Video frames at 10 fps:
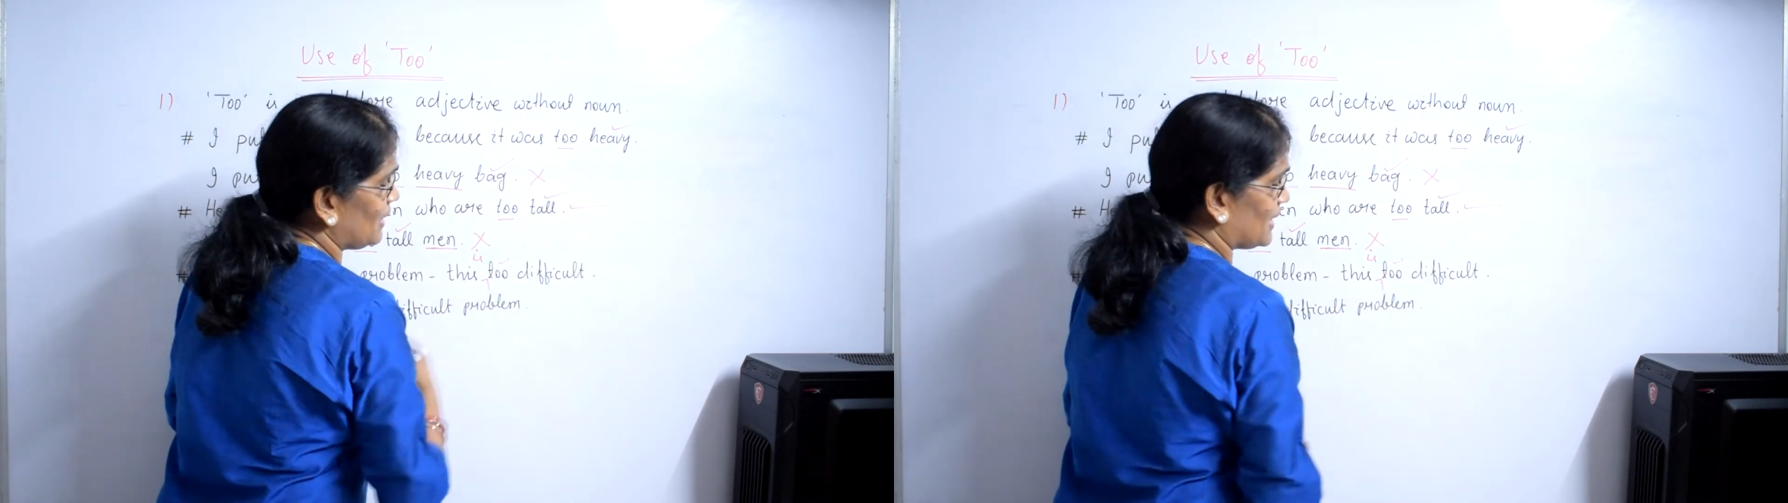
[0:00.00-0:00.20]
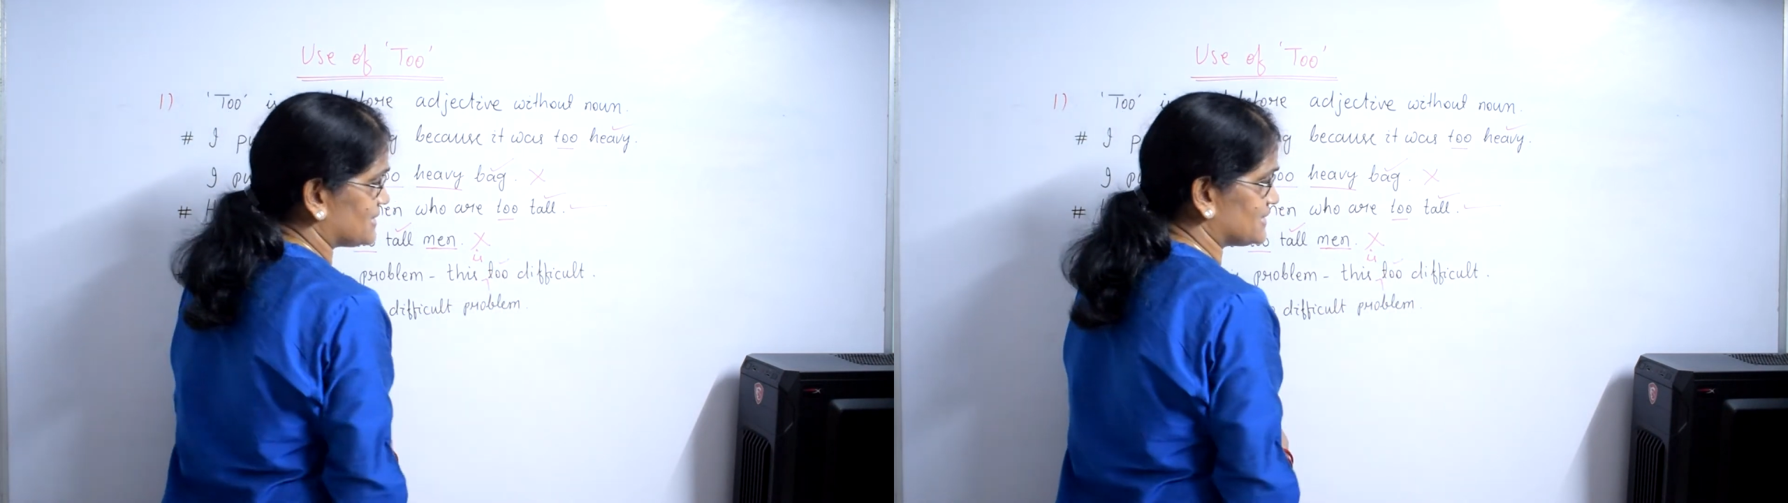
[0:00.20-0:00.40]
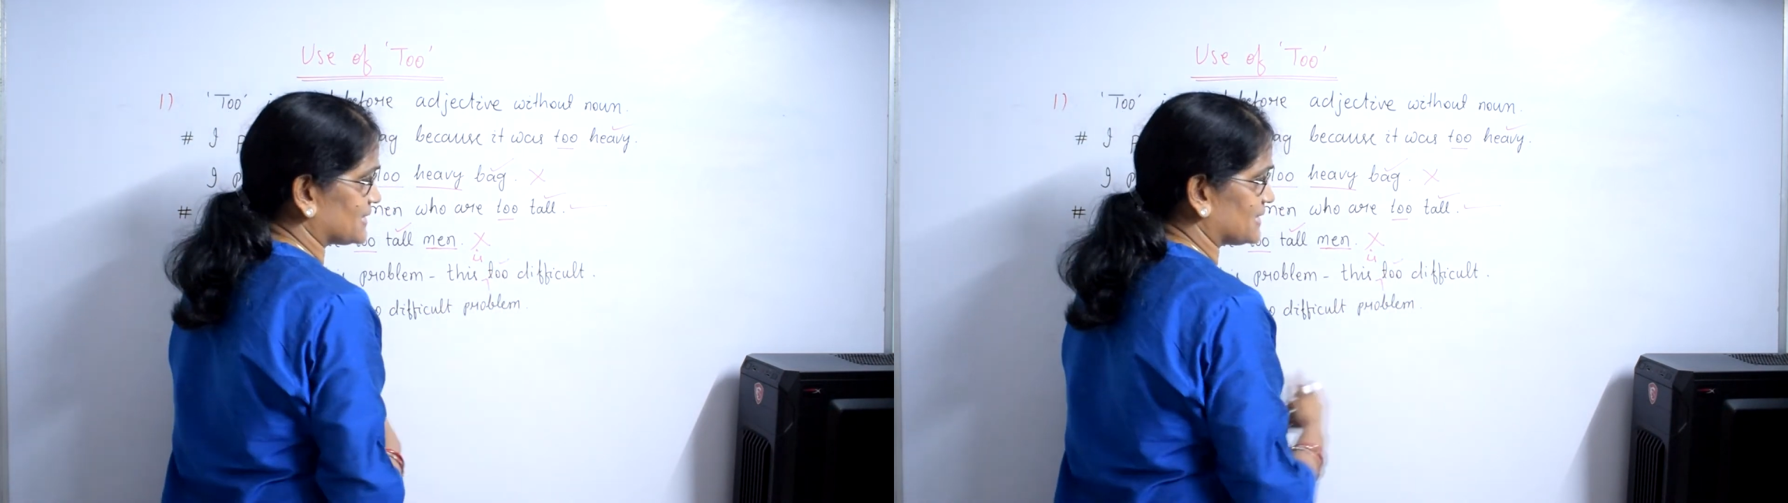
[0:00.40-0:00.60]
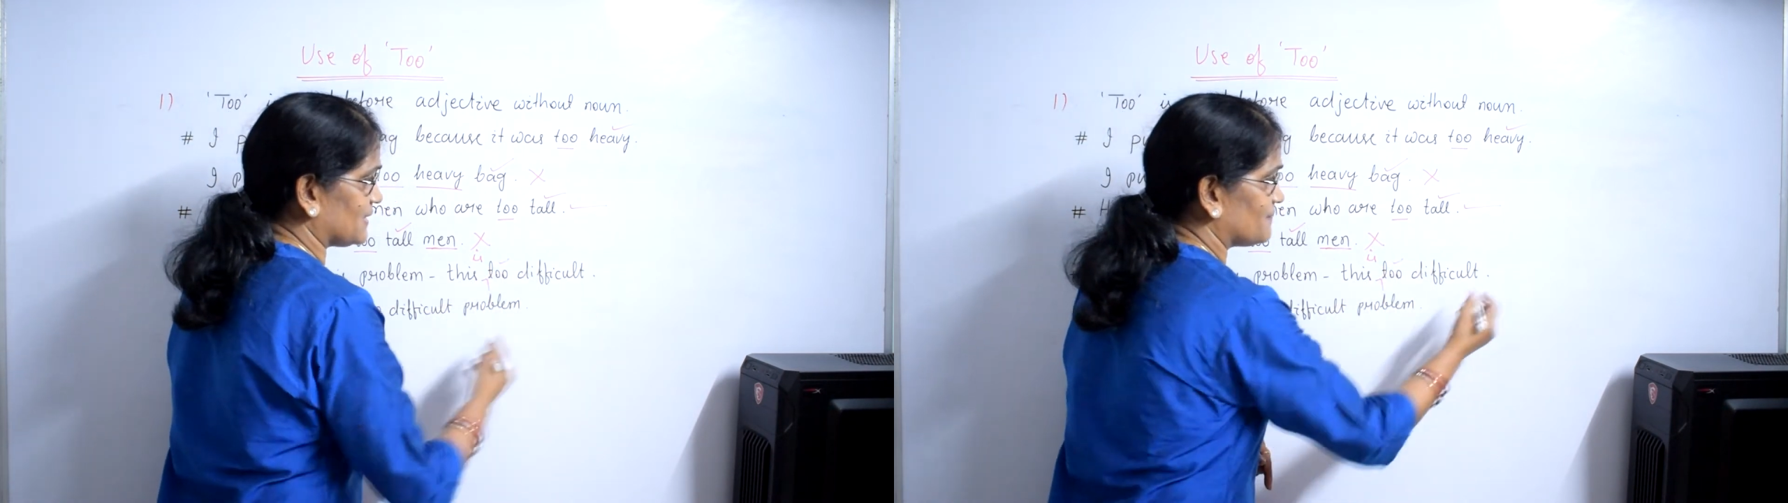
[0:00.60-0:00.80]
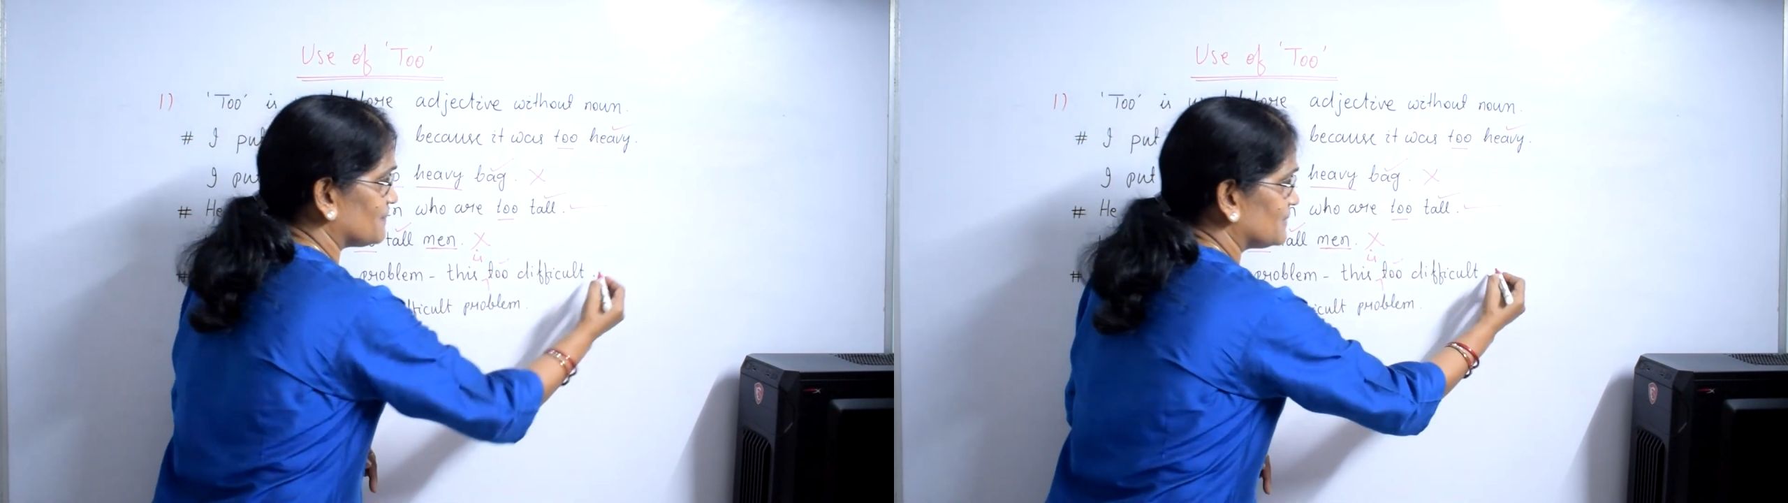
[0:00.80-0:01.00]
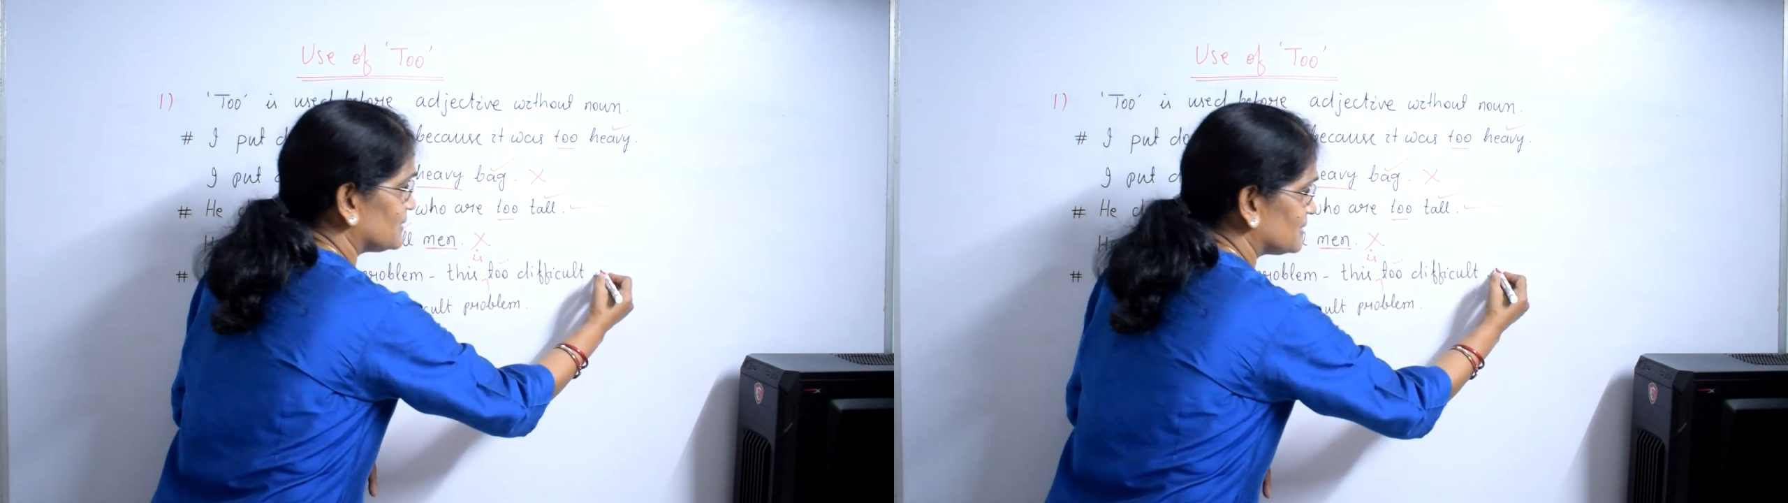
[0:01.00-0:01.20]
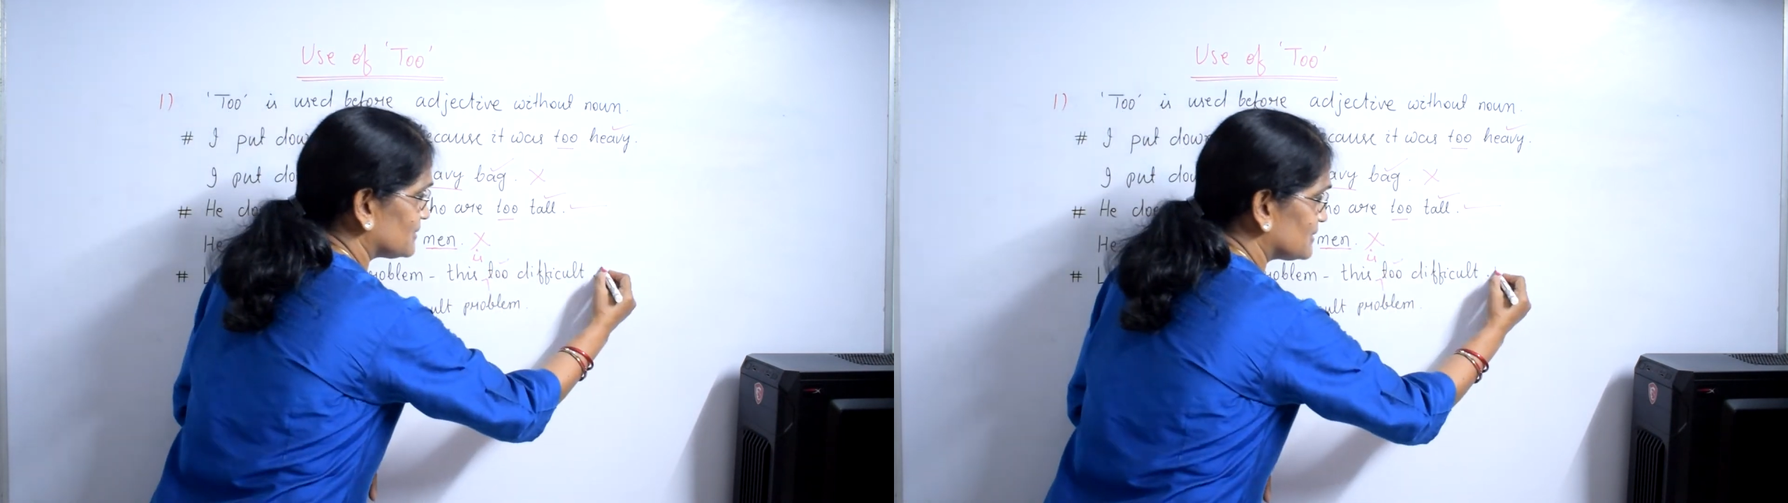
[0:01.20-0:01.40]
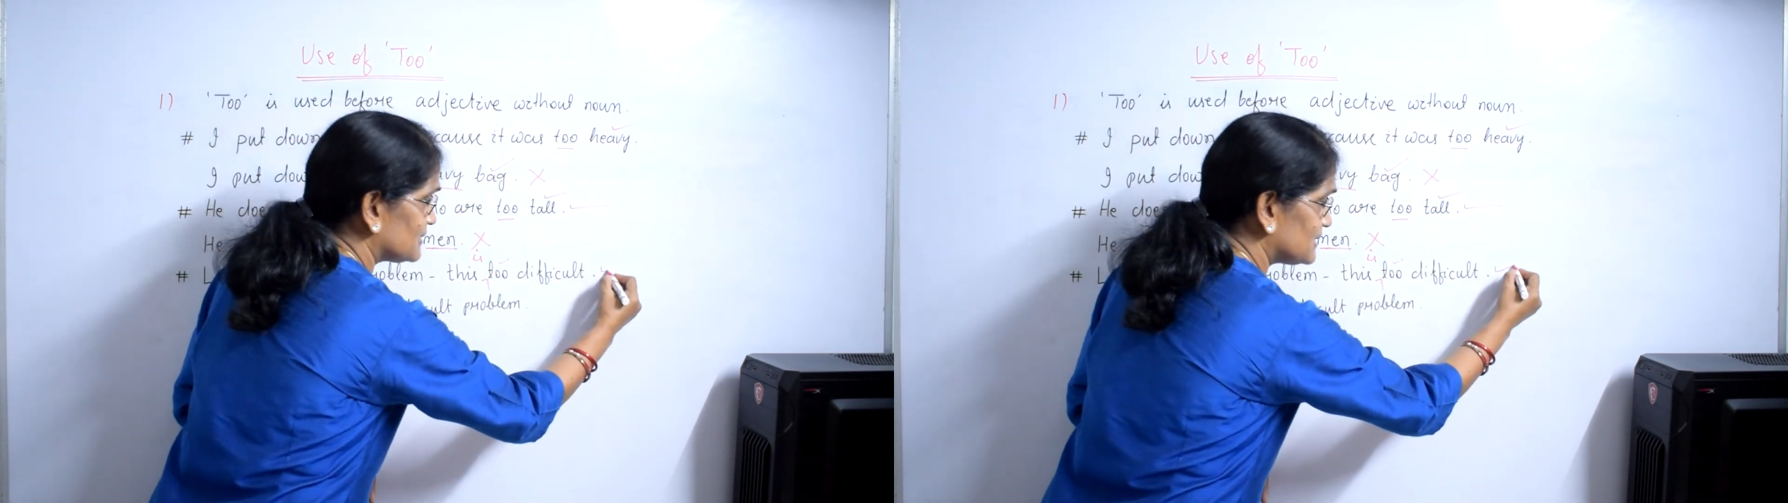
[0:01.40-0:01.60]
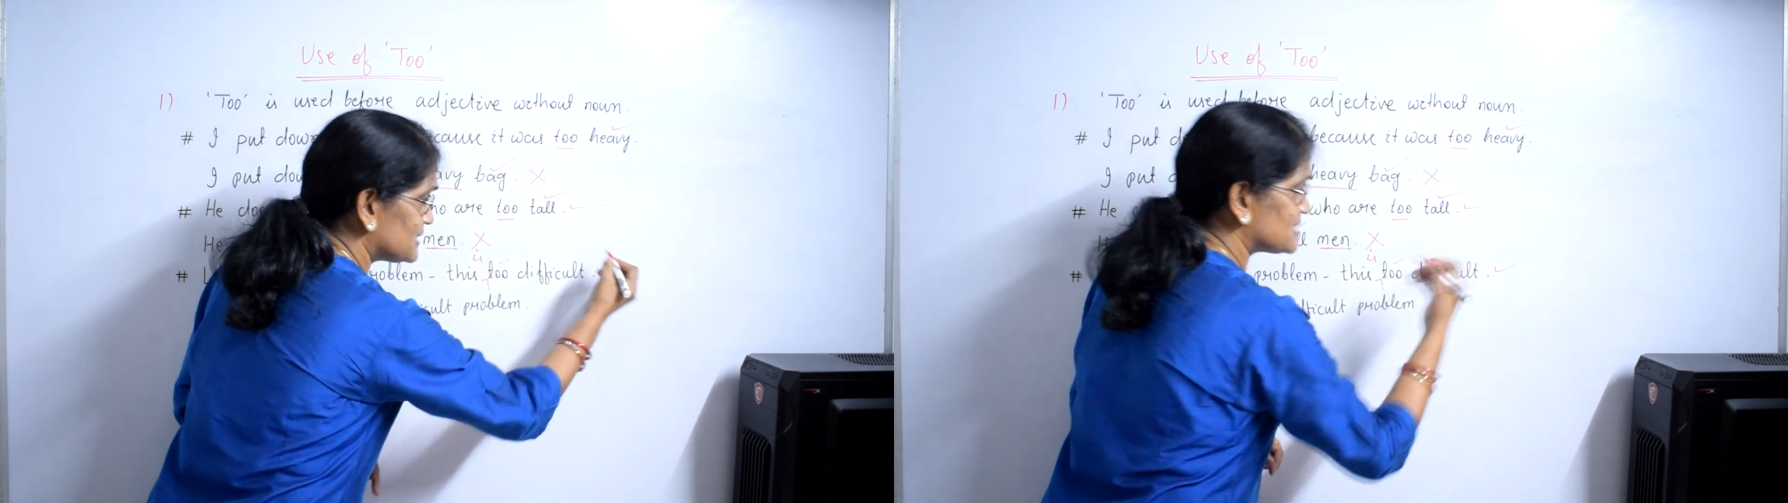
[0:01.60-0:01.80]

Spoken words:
adjective. This